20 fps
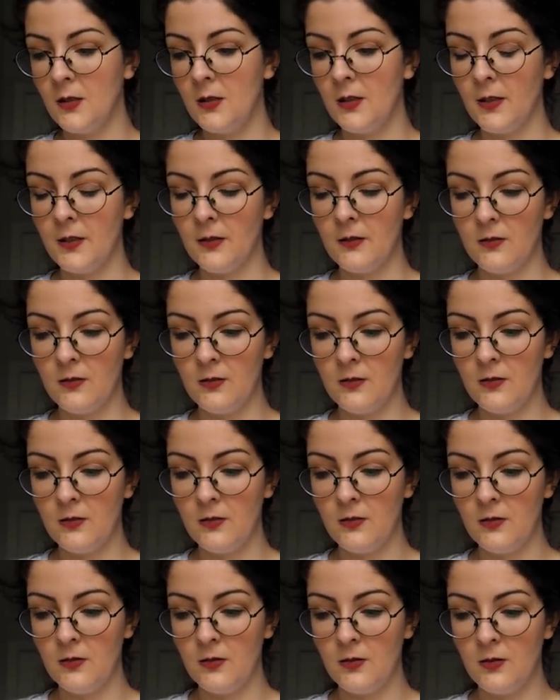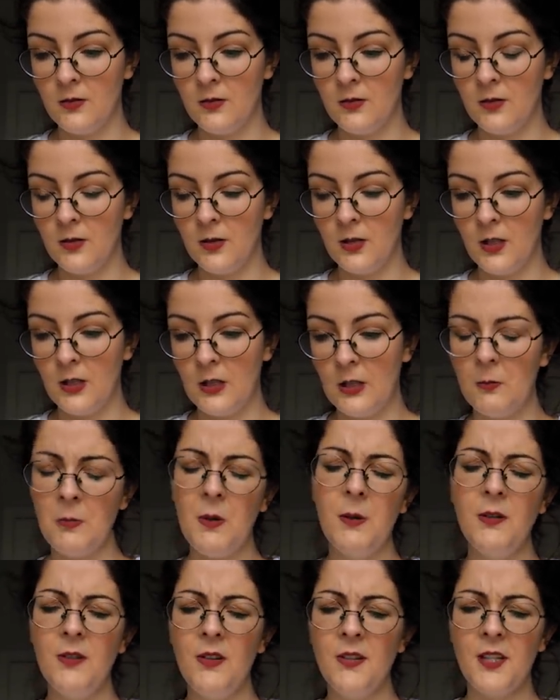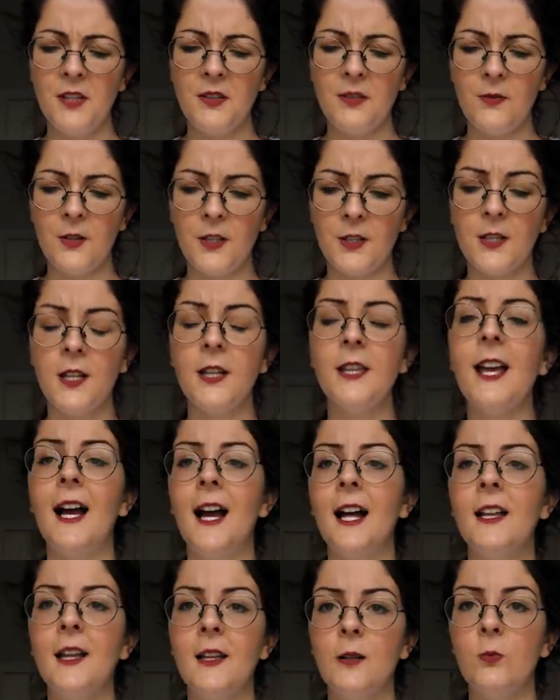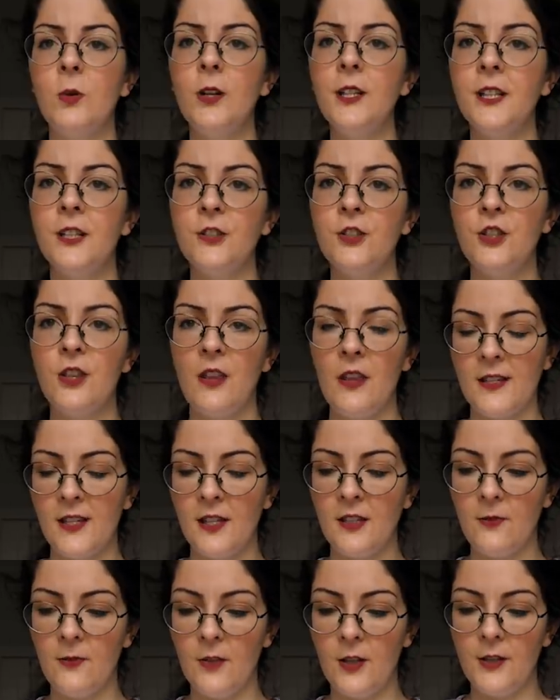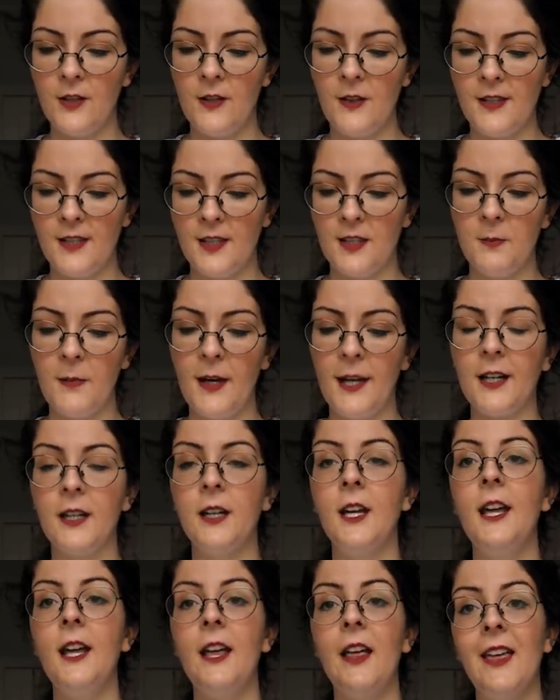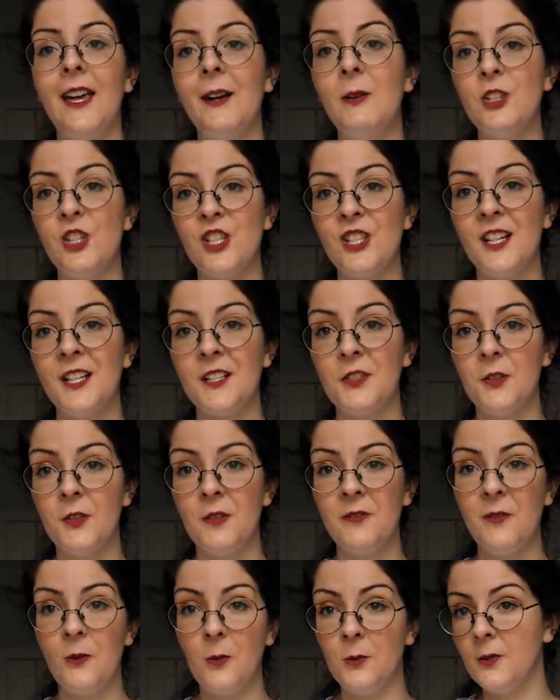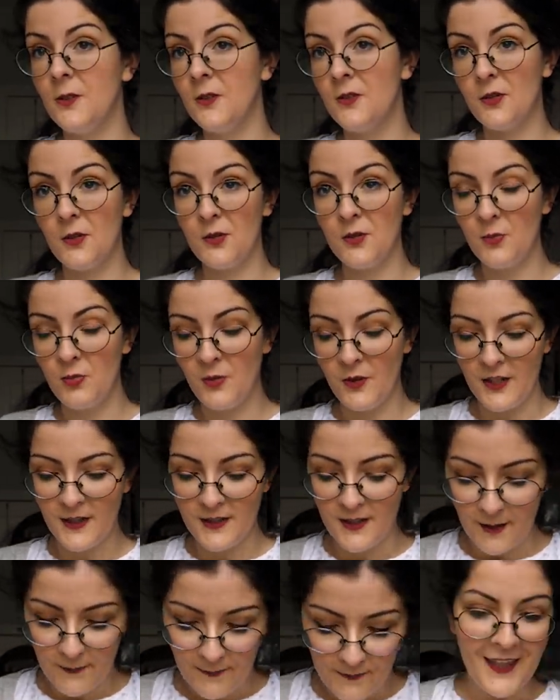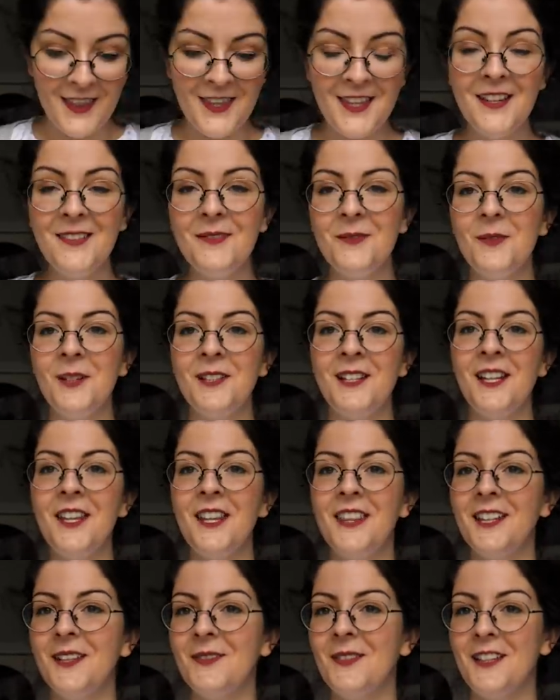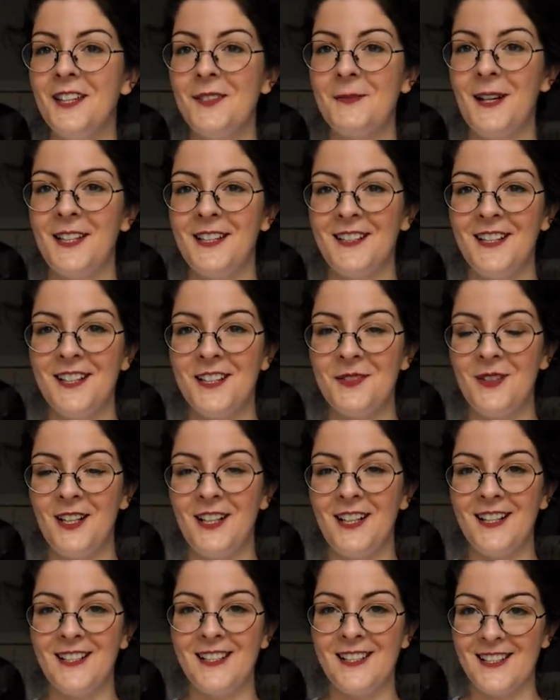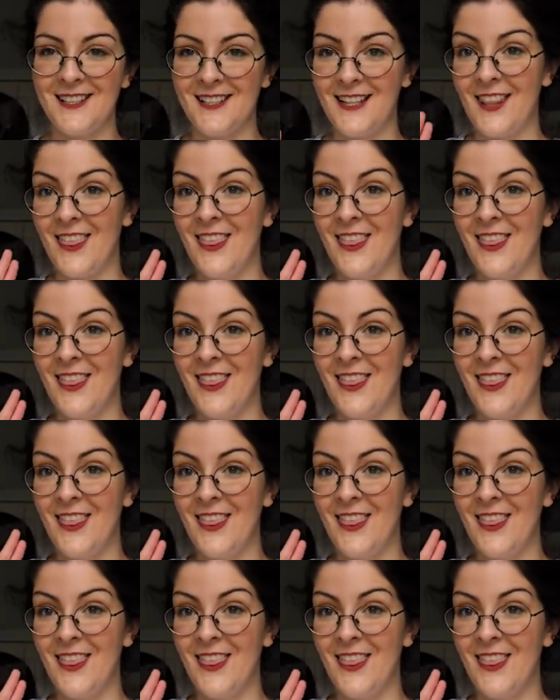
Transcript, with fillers: Done. Maybe it's the center front. Yeah, I'll add one inch to the center front and the center back, which is cut on fold, so super easy. And the another thing about this pattern that is really nice is